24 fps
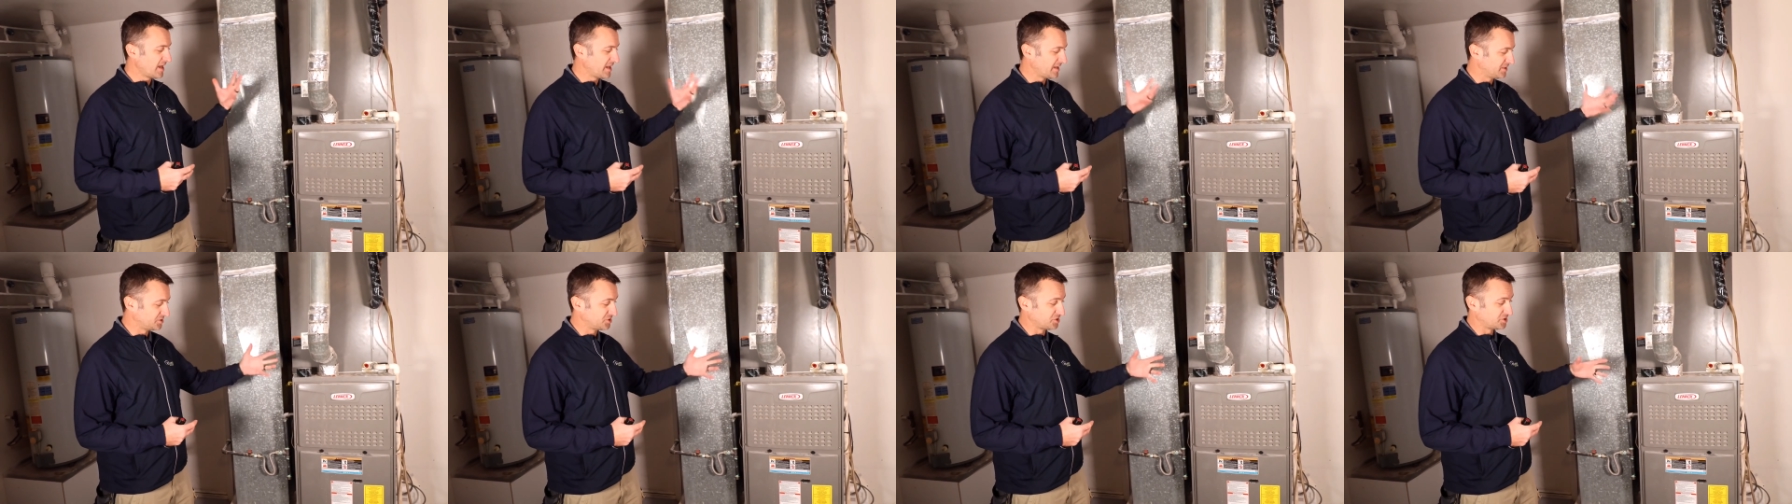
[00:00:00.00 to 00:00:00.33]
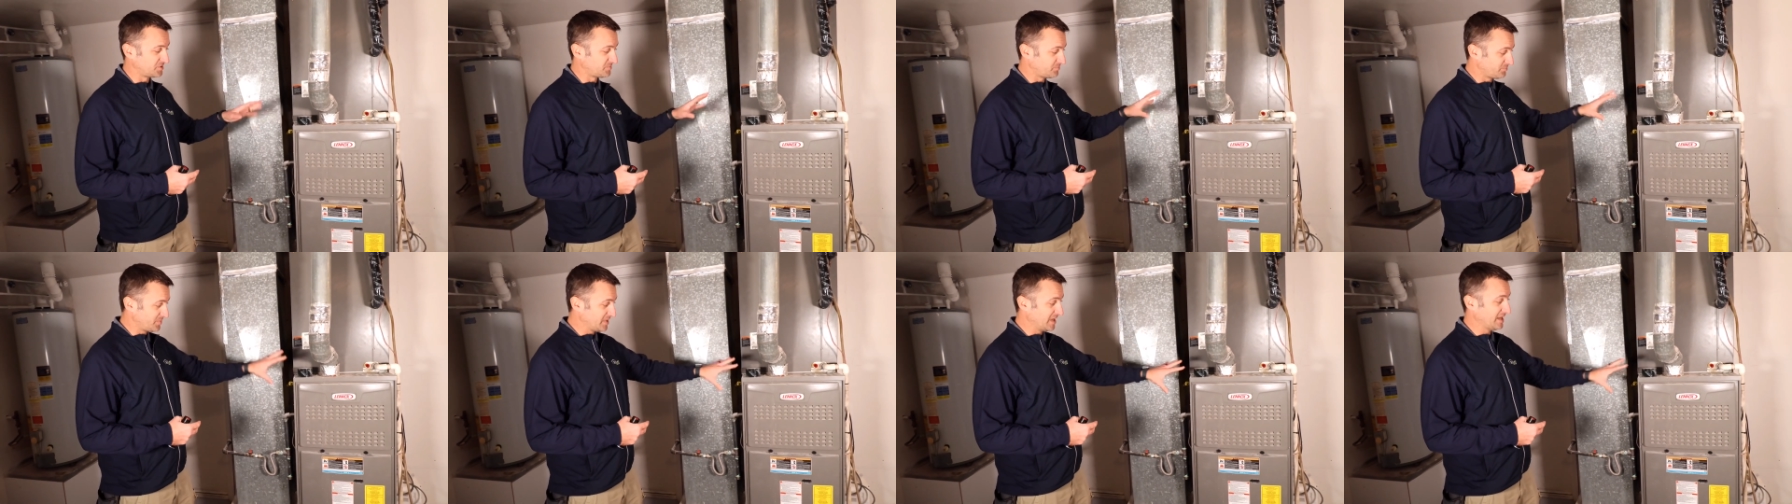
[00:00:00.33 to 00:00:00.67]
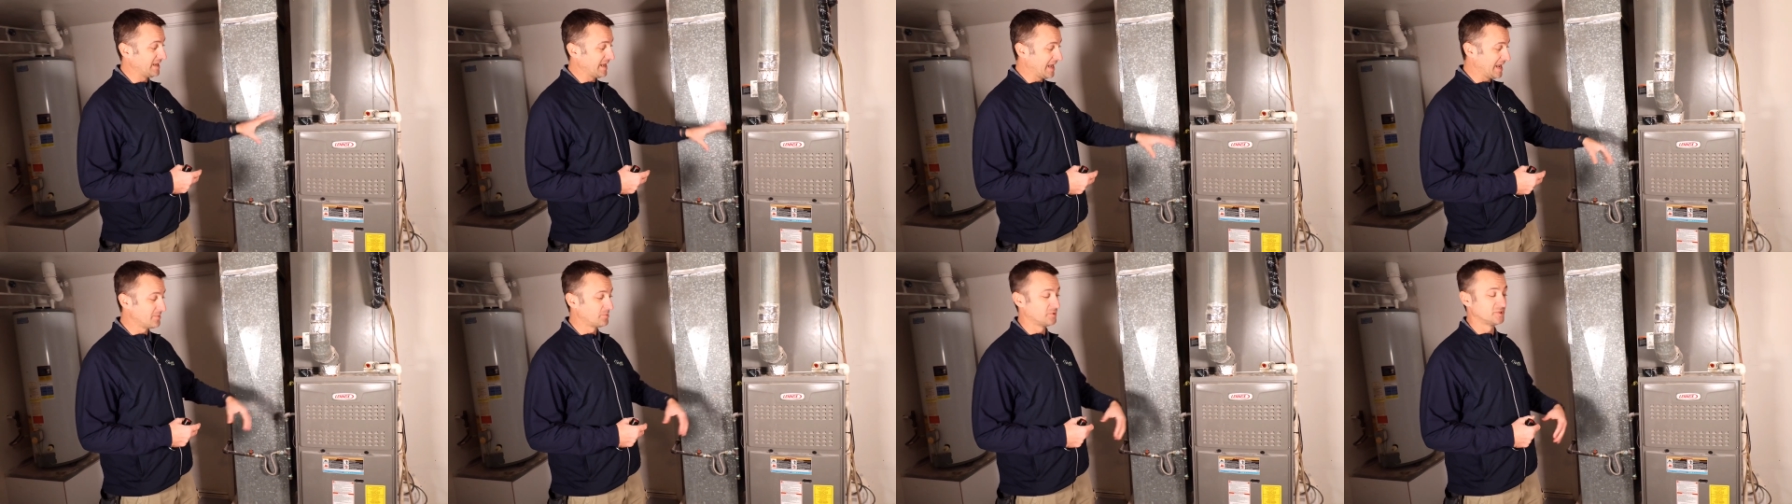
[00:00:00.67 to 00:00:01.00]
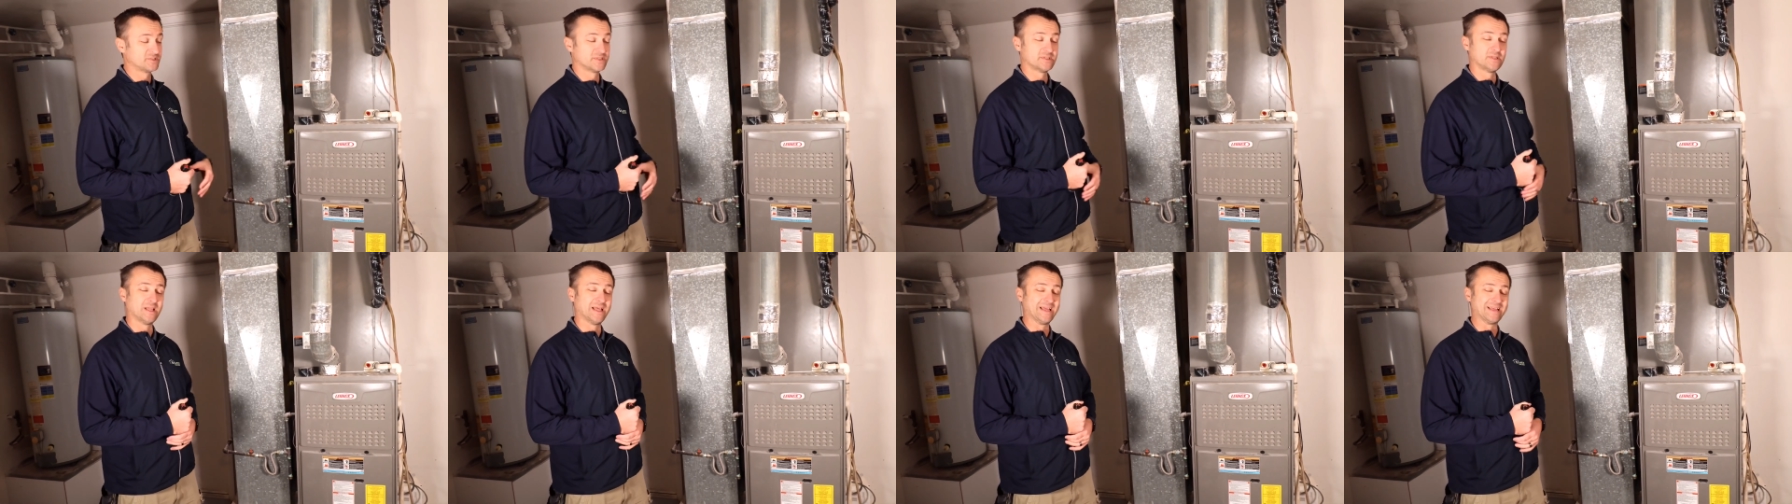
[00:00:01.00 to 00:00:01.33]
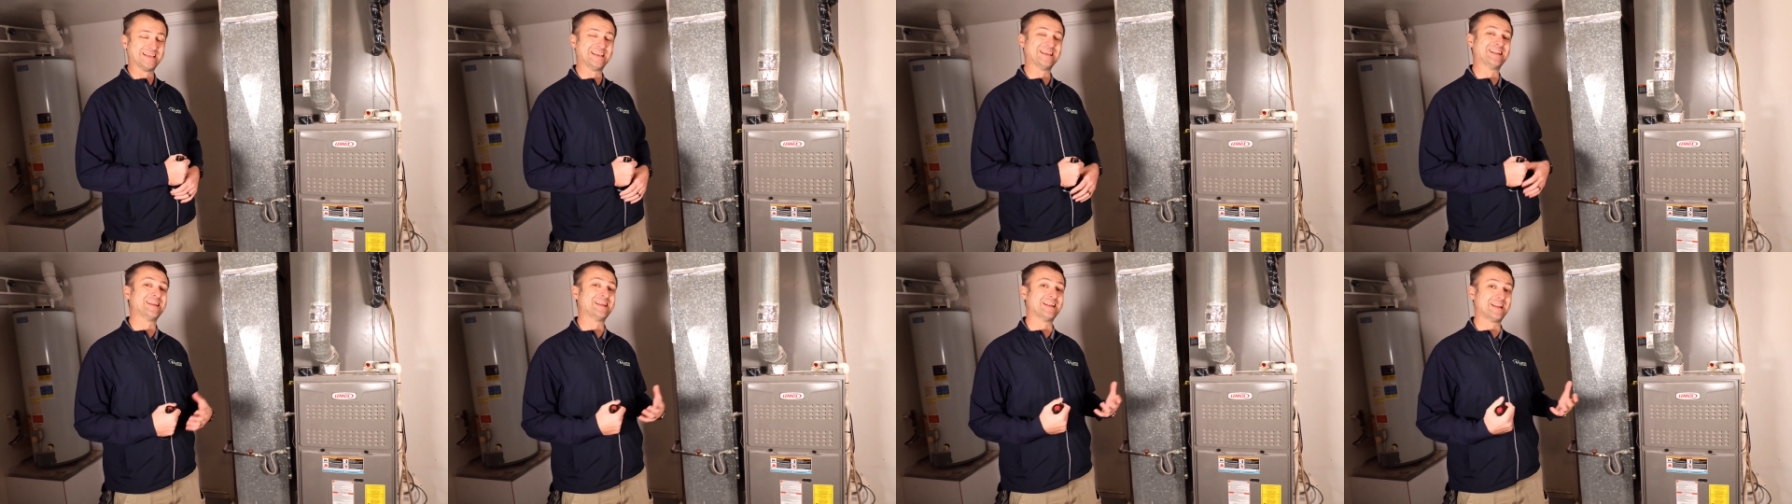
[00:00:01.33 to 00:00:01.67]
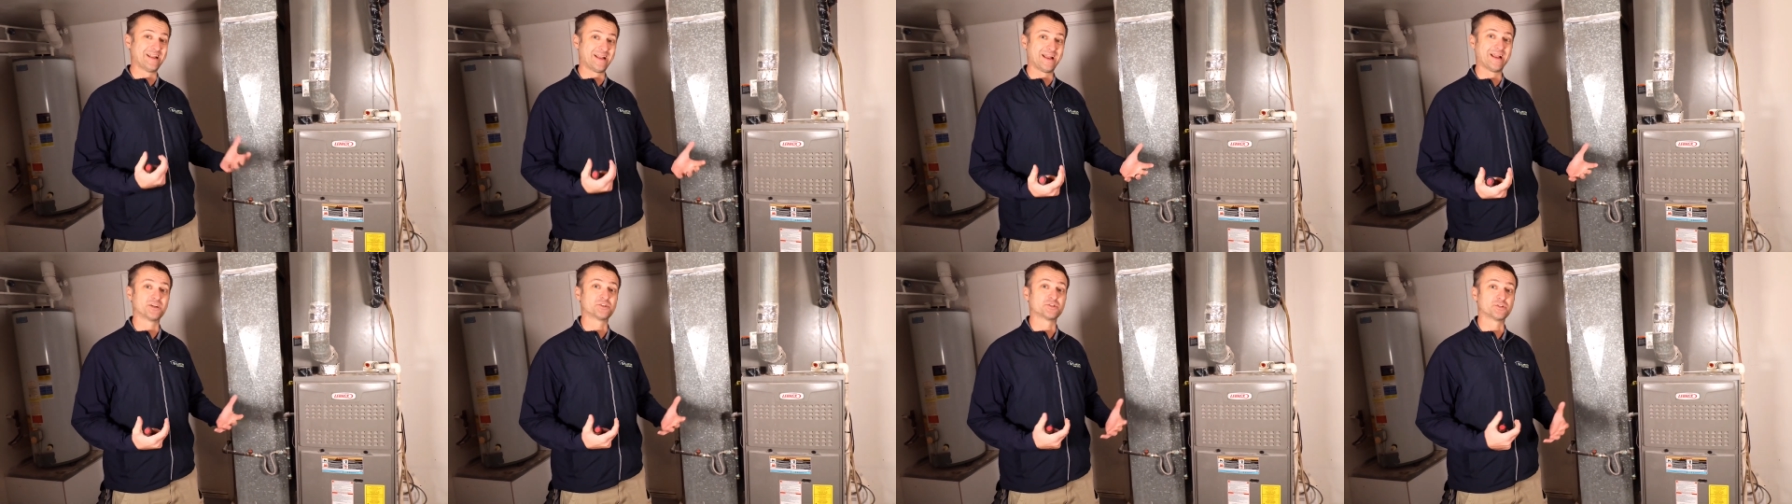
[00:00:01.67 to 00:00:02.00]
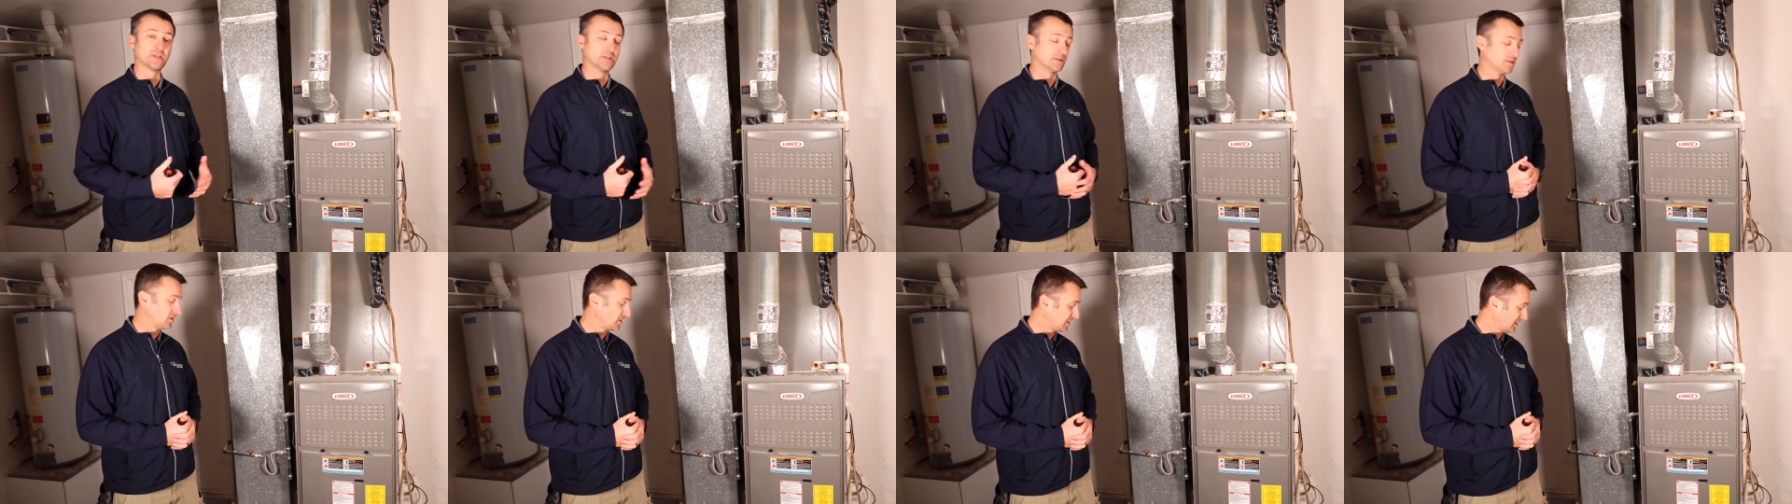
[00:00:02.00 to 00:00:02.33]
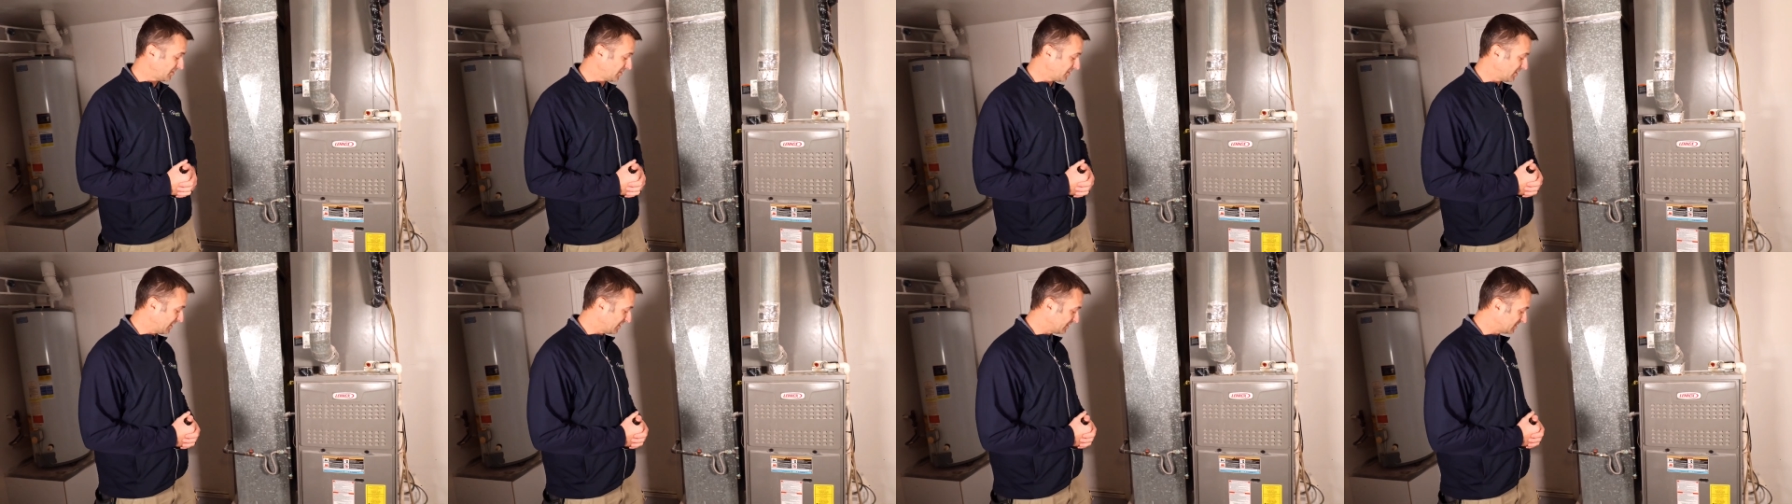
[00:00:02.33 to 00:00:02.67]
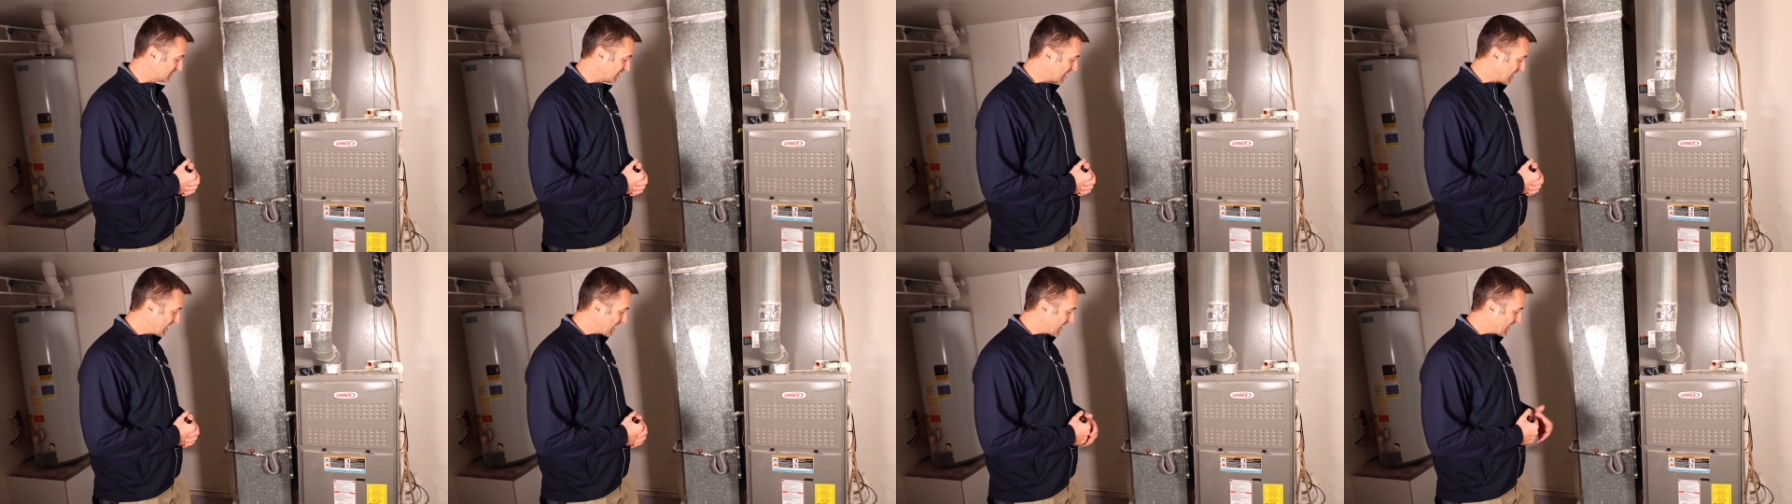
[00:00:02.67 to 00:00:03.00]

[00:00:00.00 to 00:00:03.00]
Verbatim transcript: and just being able to like get in and actually look at things.